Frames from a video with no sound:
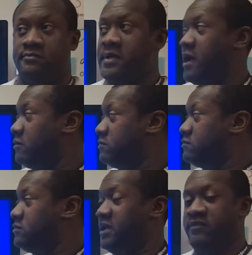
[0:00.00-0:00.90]
Now,
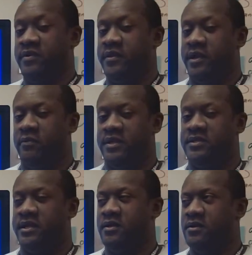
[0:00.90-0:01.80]
if you're thinking, wait a
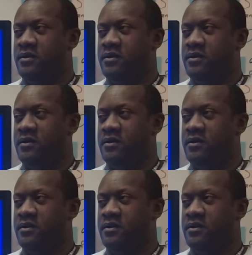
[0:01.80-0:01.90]
second,